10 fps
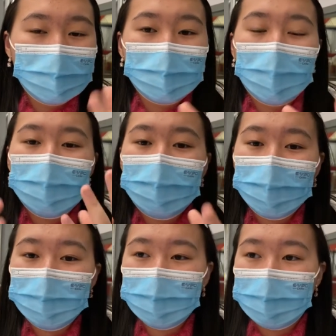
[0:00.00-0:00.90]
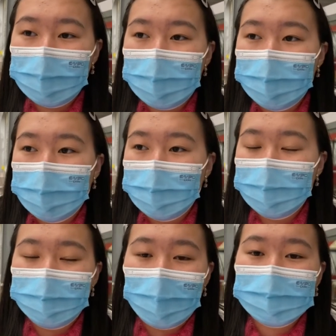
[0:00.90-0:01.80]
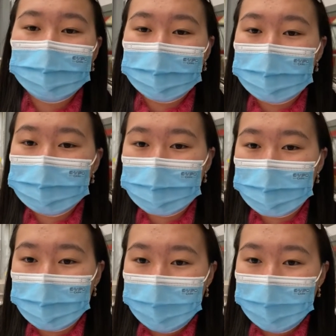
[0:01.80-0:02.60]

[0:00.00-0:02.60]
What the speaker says: accumulate every plastic they see.